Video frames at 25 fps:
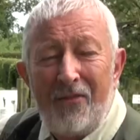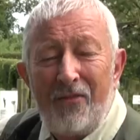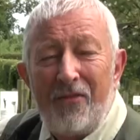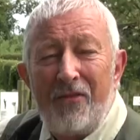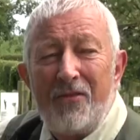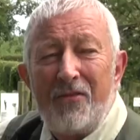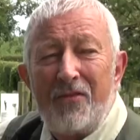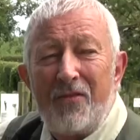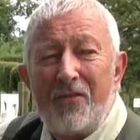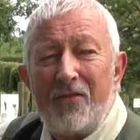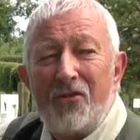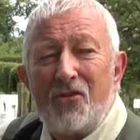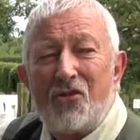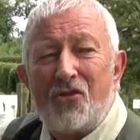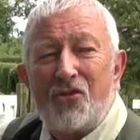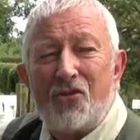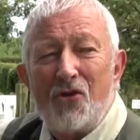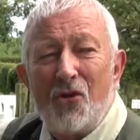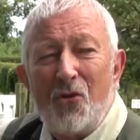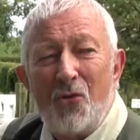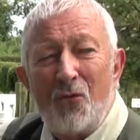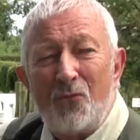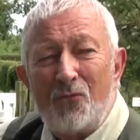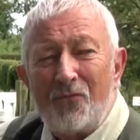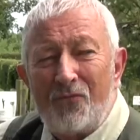The, the
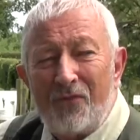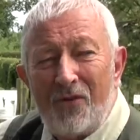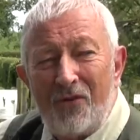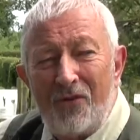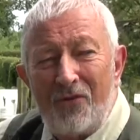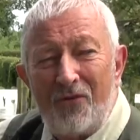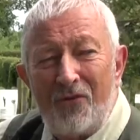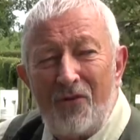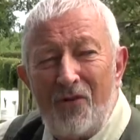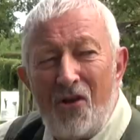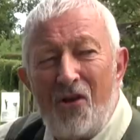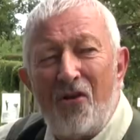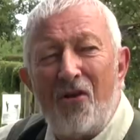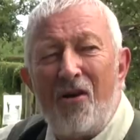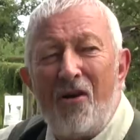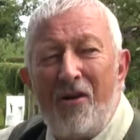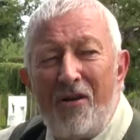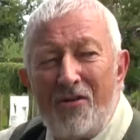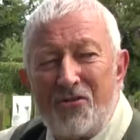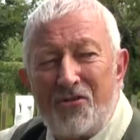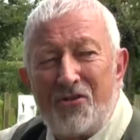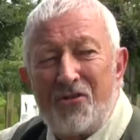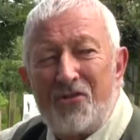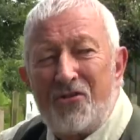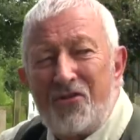short and long
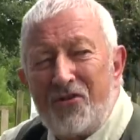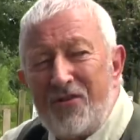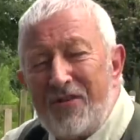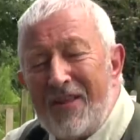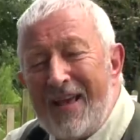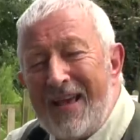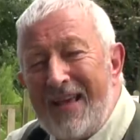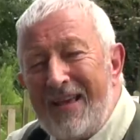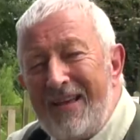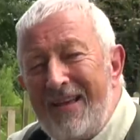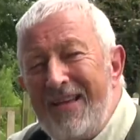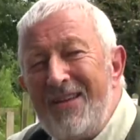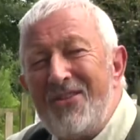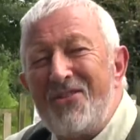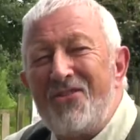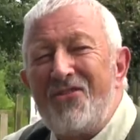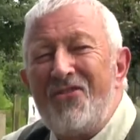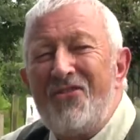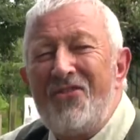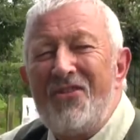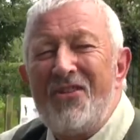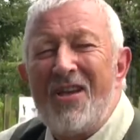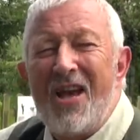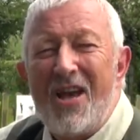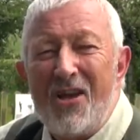answer to that is
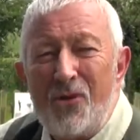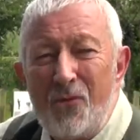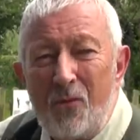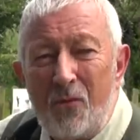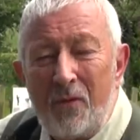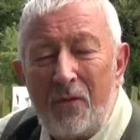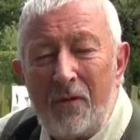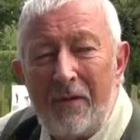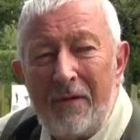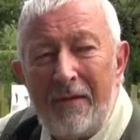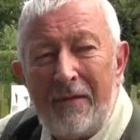no.